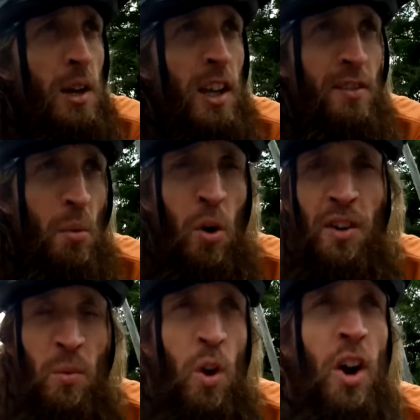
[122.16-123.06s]
even
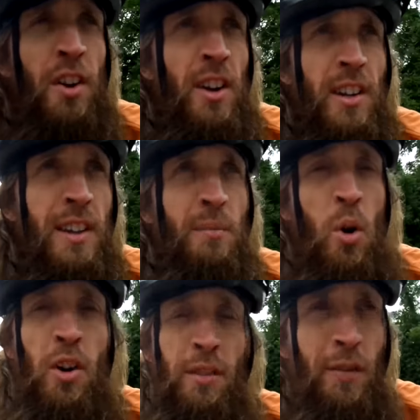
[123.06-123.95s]
more than water and even
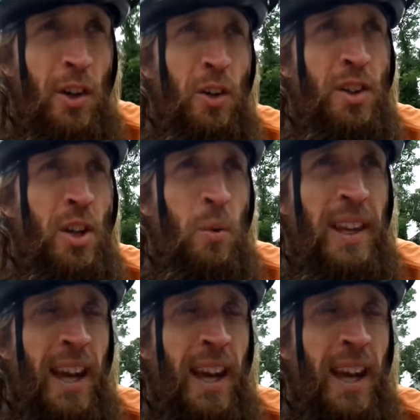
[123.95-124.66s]
more than food. We